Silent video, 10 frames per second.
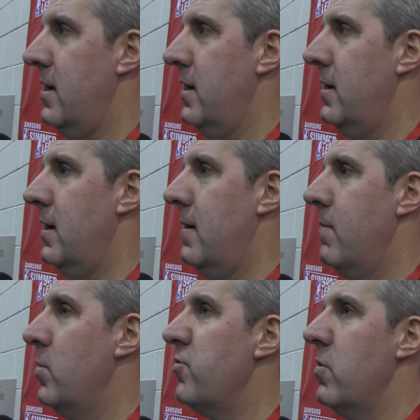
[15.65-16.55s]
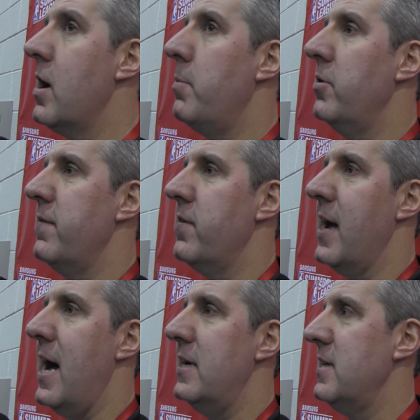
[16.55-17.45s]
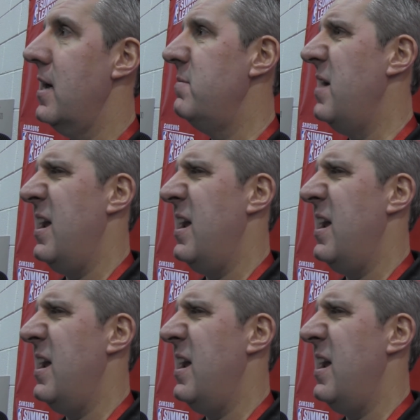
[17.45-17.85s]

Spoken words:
And we threw a couple different guys at him.